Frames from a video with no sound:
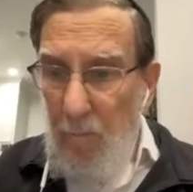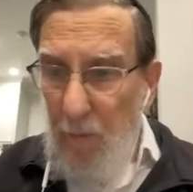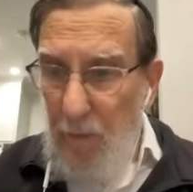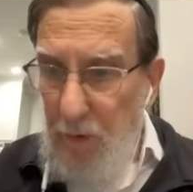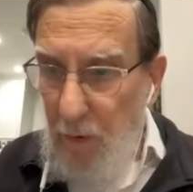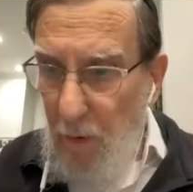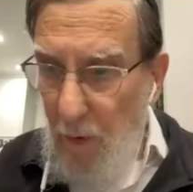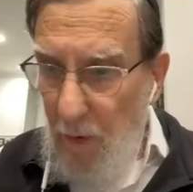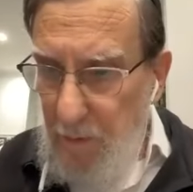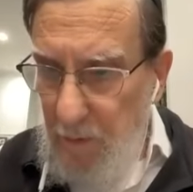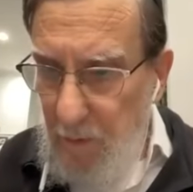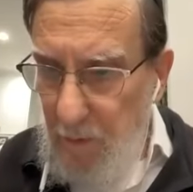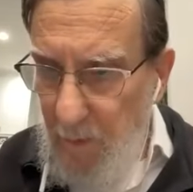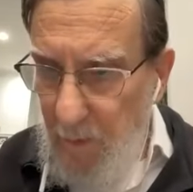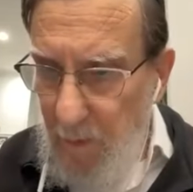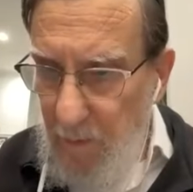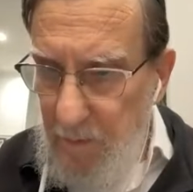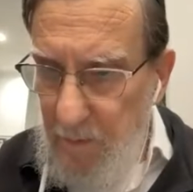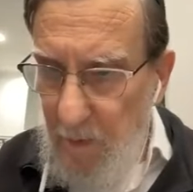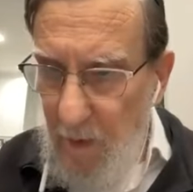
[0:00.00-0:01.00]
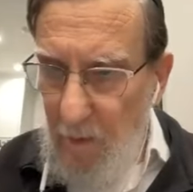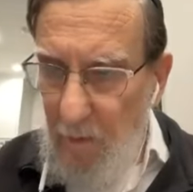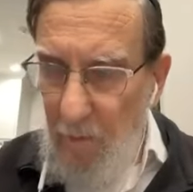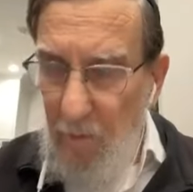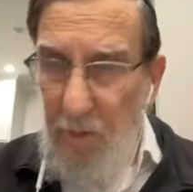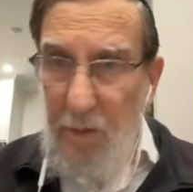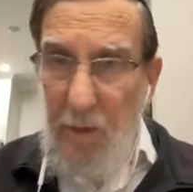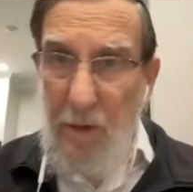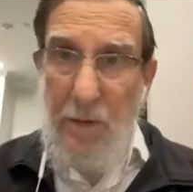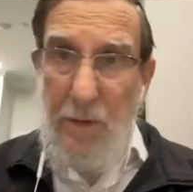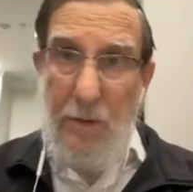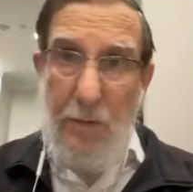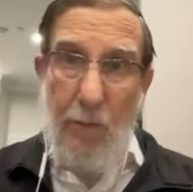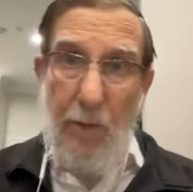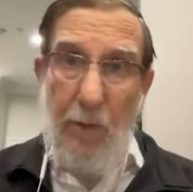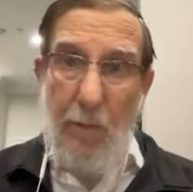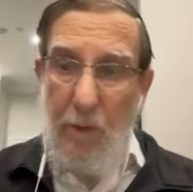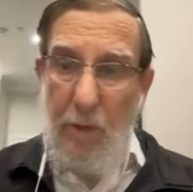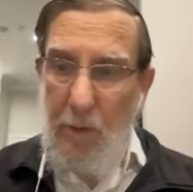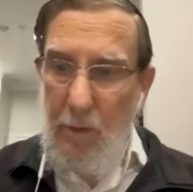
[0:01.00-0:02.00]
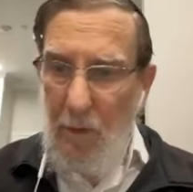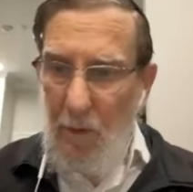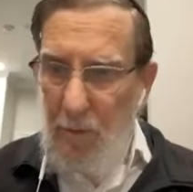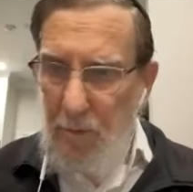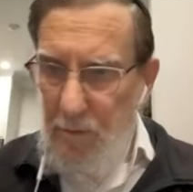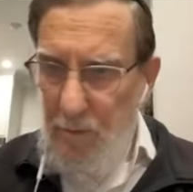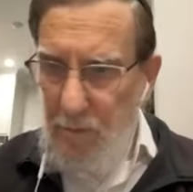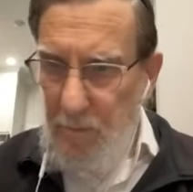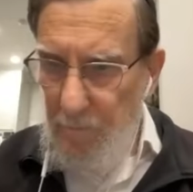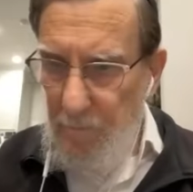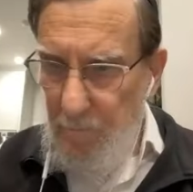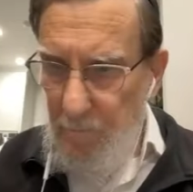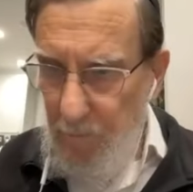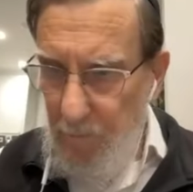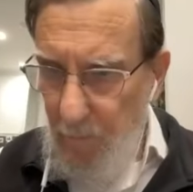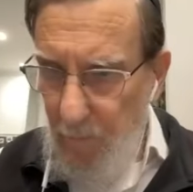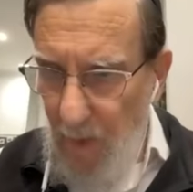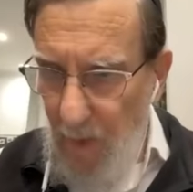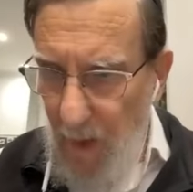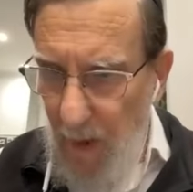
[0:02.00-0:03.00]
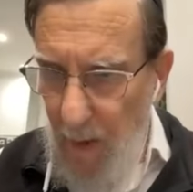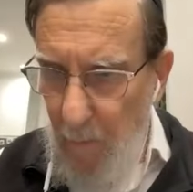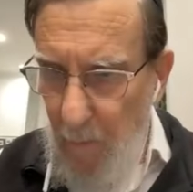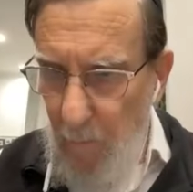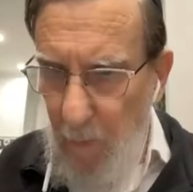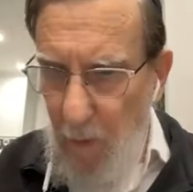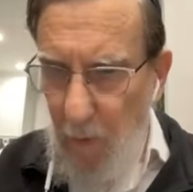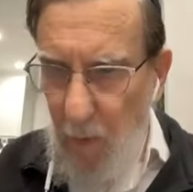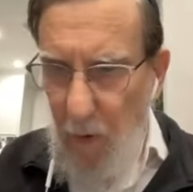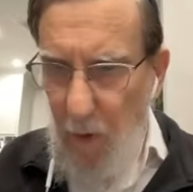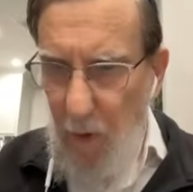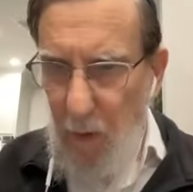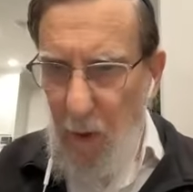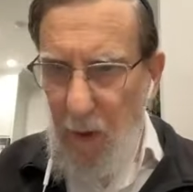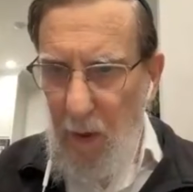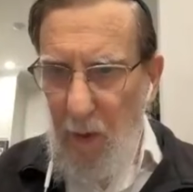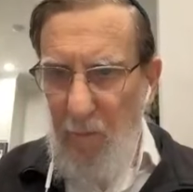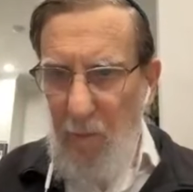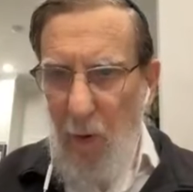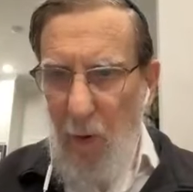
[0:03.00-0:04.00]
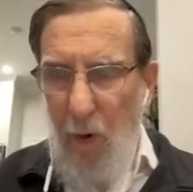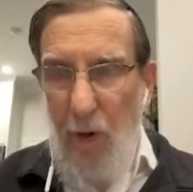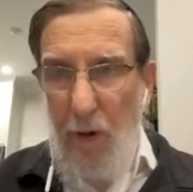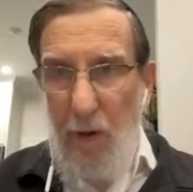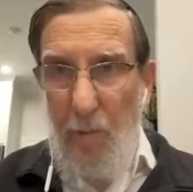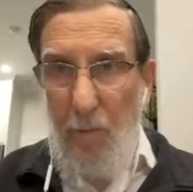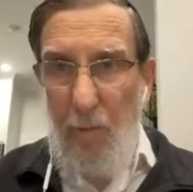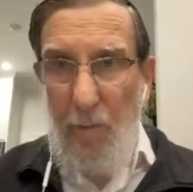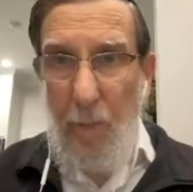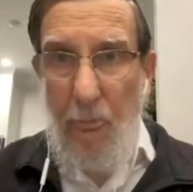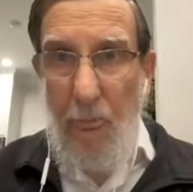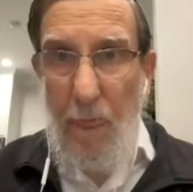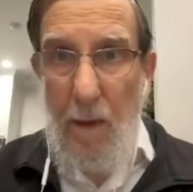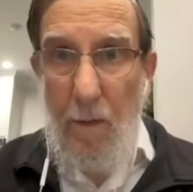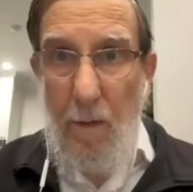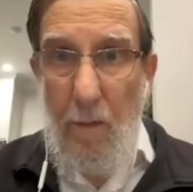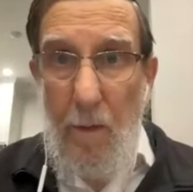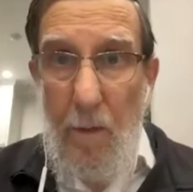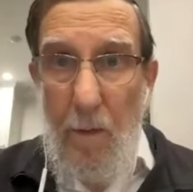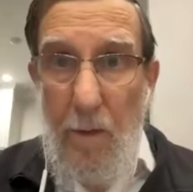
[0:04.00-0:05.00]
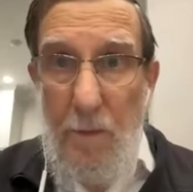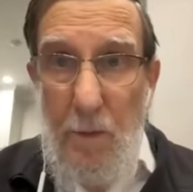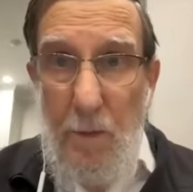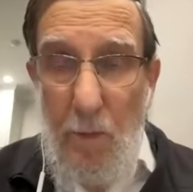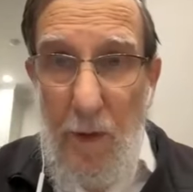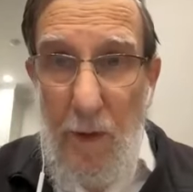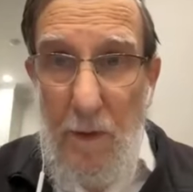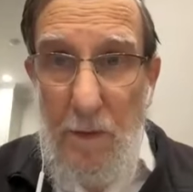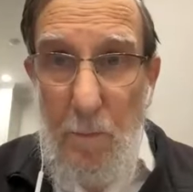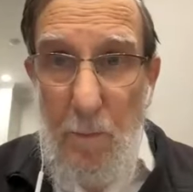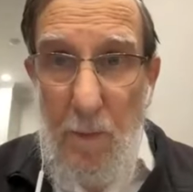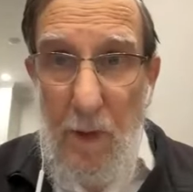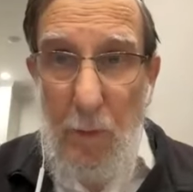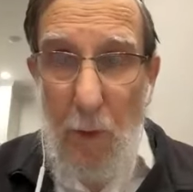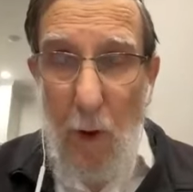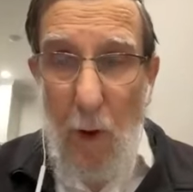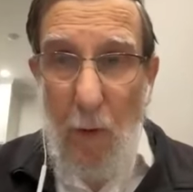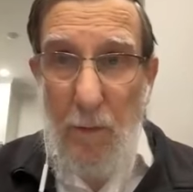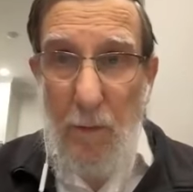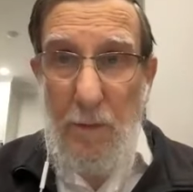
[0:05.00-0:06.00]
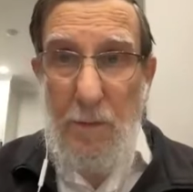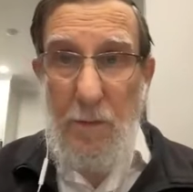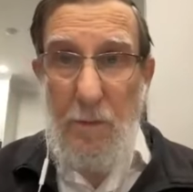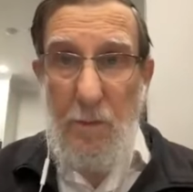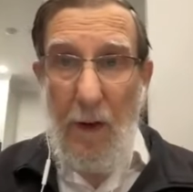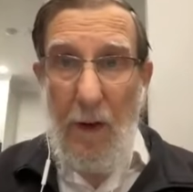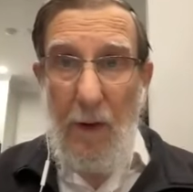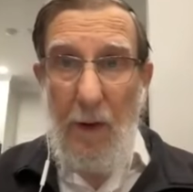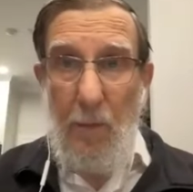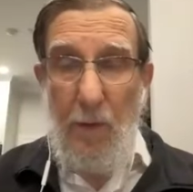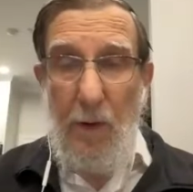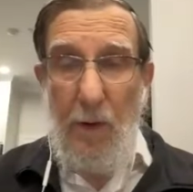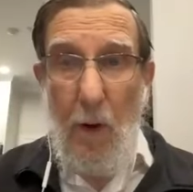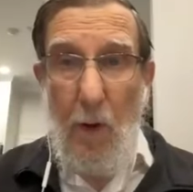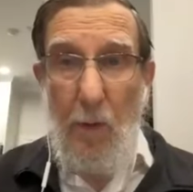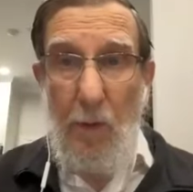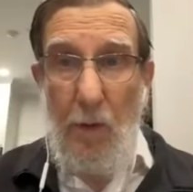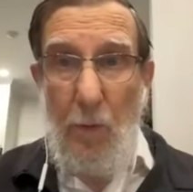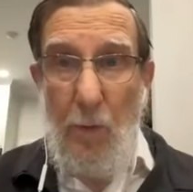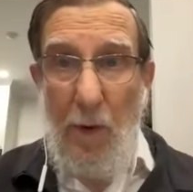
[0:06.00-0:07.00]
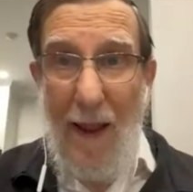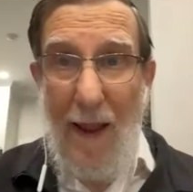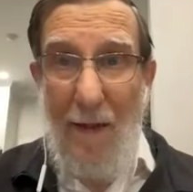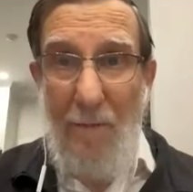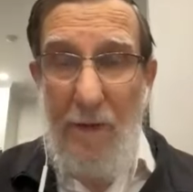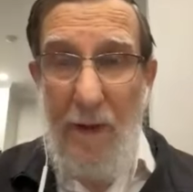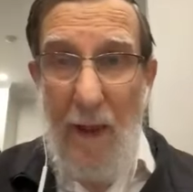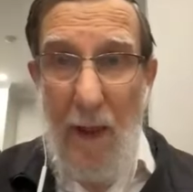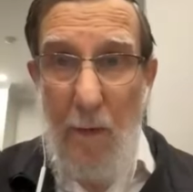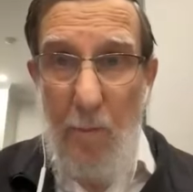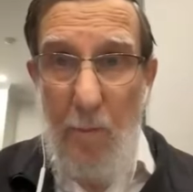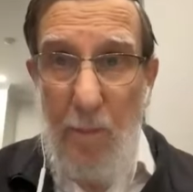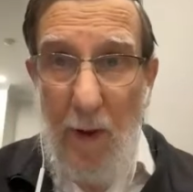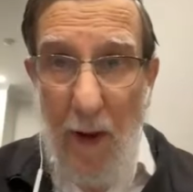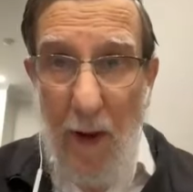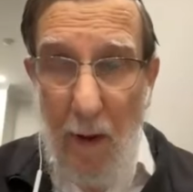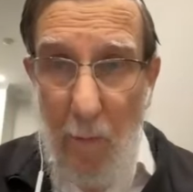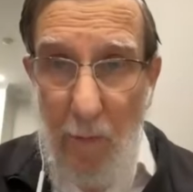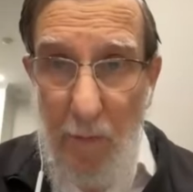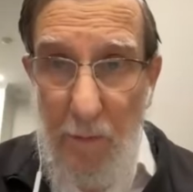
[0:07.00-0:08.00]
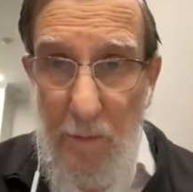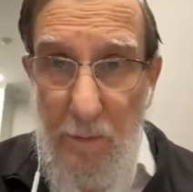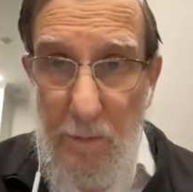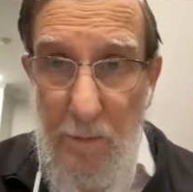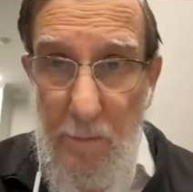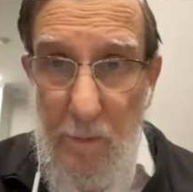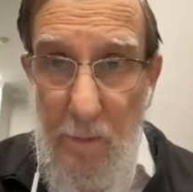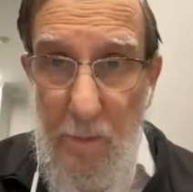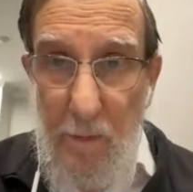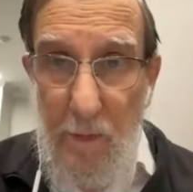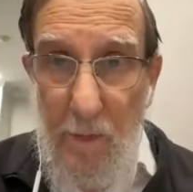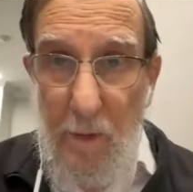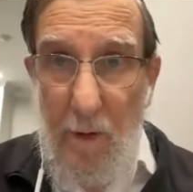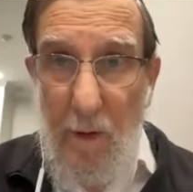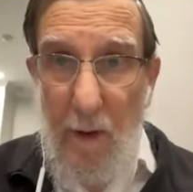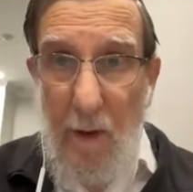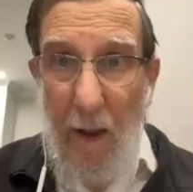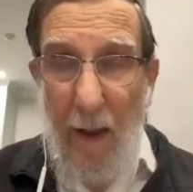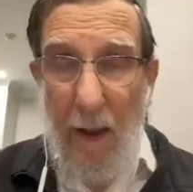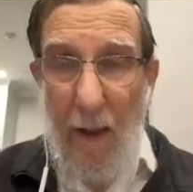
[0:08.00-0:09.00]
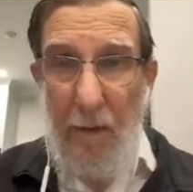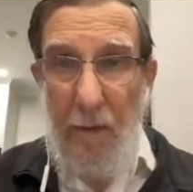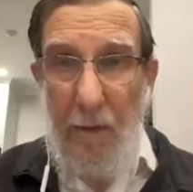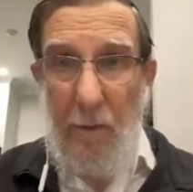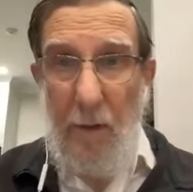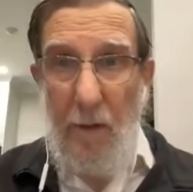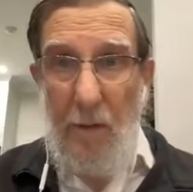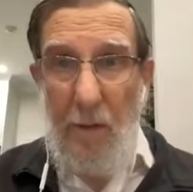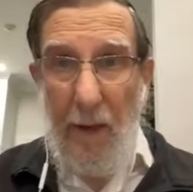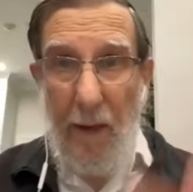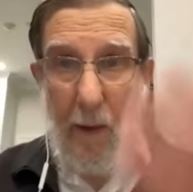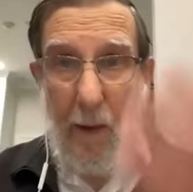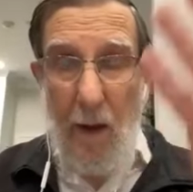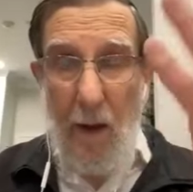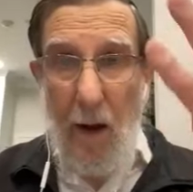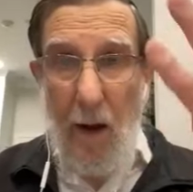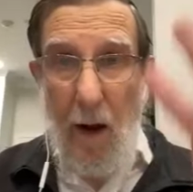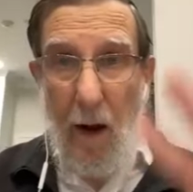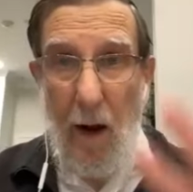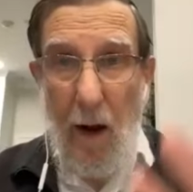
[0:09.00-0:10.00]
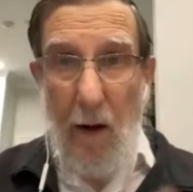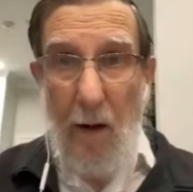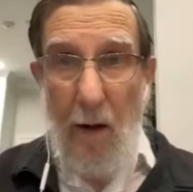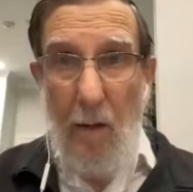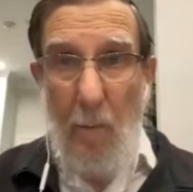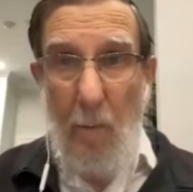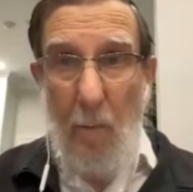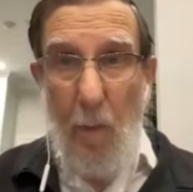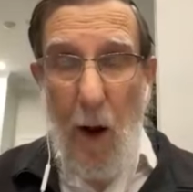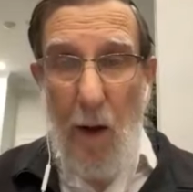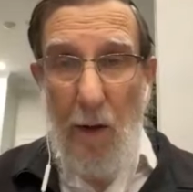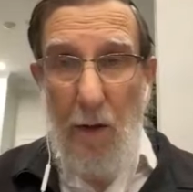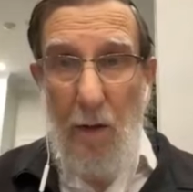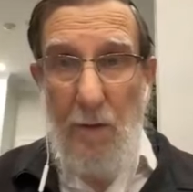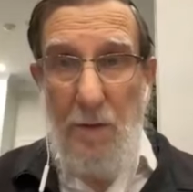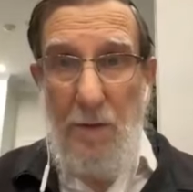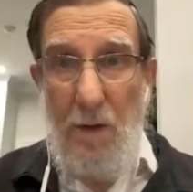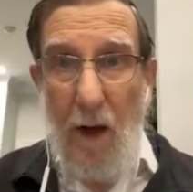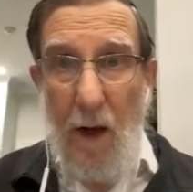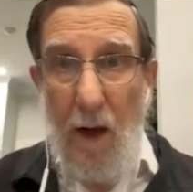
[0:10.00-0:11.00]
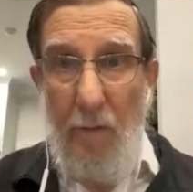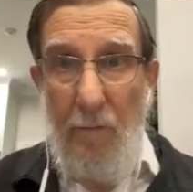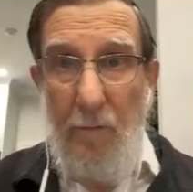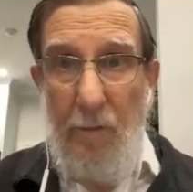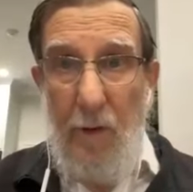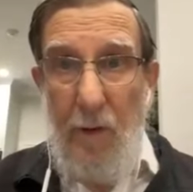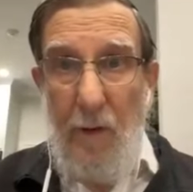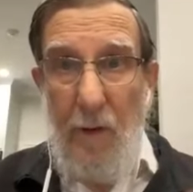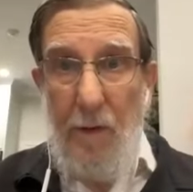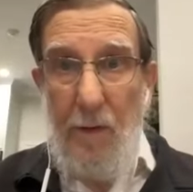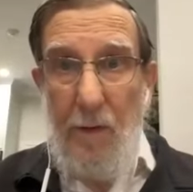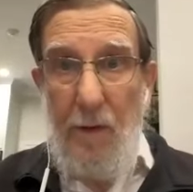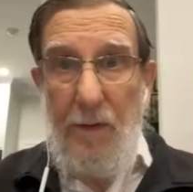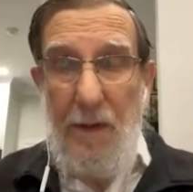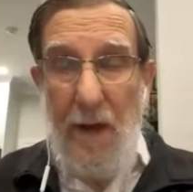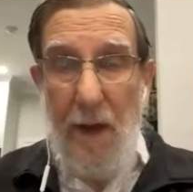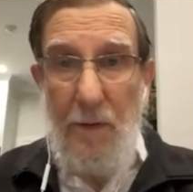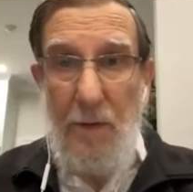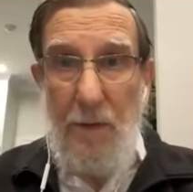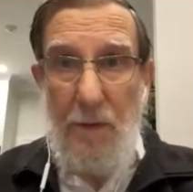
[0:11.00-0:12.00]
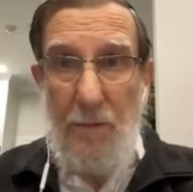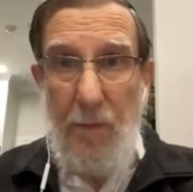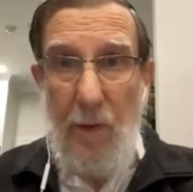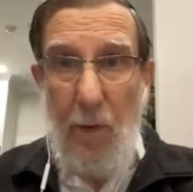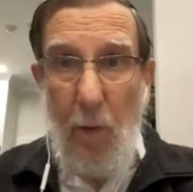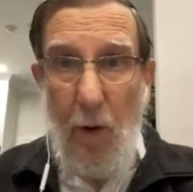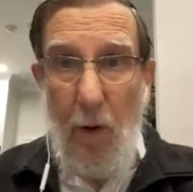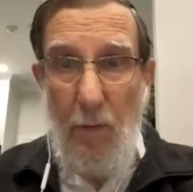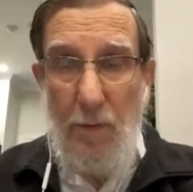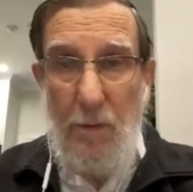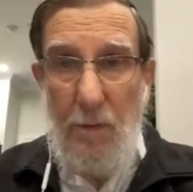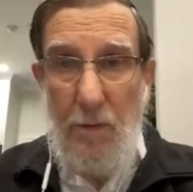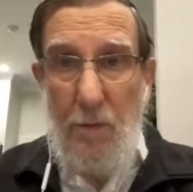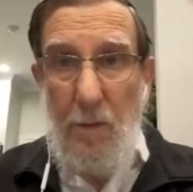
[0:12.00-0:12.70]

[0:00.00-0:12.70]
The Shlosha Midas Eilu, and these three Midos, Haim Bechol Olam Be'olam. So these Midos, right, we know that we have 10 powers, and they are models of the 10 Sefiros.